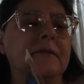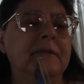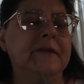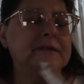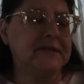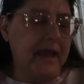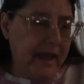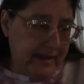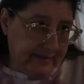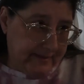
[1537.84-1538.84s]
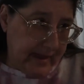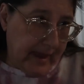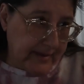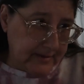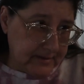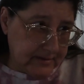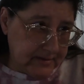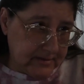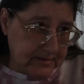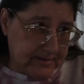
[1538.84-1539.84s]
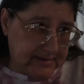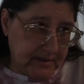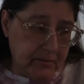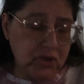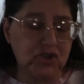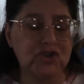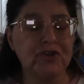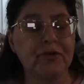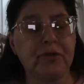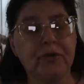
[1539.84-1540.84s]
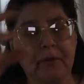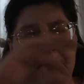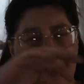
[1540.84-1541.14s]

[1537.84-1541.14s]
This has that cinnamon sugar